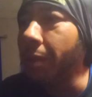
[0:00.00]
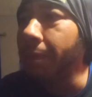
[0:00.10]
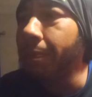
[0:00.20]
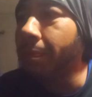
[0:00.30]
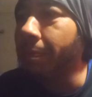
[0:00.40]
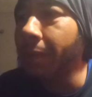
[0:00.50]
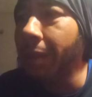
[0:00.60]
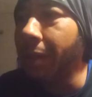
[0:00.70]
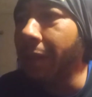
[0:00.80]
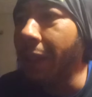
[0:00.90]
It would get
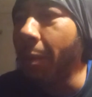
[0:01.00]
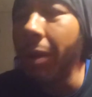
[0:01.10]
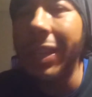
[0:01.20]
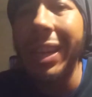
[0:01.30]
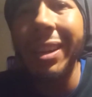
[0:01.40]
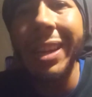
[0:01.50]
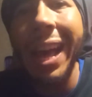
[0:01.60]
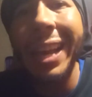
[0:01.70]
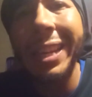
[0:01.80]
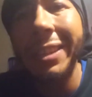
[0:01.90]
a 90
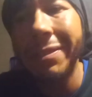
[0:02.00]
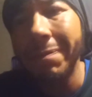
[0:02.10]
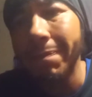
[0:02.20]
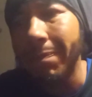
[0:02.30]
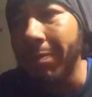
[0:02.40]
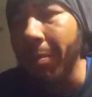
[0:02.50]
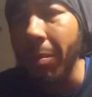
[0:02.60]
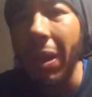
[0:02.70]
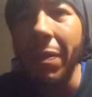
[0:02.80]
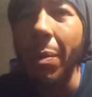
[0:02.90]
if it wasn't so
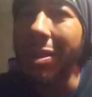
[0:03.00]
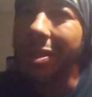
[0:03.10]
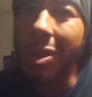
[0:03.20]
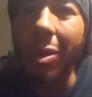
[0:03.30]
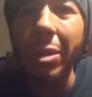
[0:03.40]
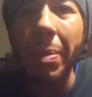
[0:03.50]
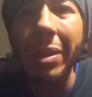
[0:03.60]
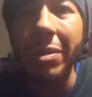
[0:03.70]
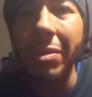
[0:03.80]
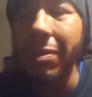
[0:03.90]
expensive.
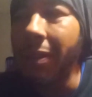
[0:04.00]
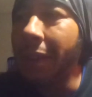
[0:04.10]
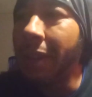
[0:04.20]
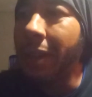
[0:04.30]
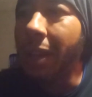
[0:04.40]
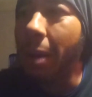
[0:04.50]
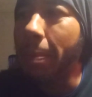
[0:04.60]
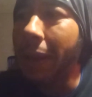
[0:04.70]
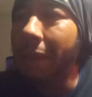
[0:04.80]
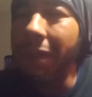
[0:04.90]
I paid
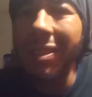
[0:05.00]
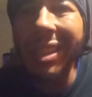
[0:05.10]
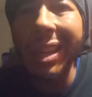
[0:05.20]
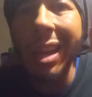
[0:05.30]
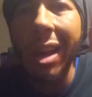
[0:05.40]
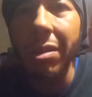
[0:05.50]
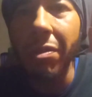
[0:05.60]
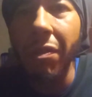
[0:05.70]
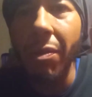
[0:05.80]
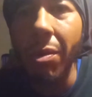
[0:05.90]
$15 for four
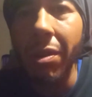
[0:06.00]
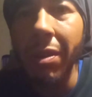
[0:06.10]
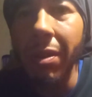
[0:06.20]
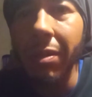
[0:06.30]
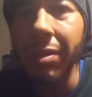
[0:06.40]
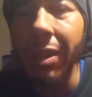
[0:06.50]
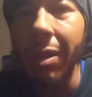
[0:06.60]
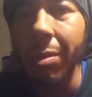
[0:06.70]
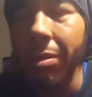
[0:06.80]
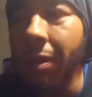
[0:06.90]
singles,
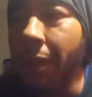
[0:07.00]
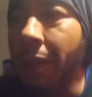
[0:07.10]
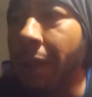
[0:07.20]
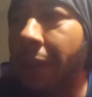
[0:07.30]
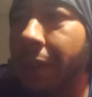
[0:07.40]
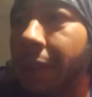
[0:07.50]
uh, four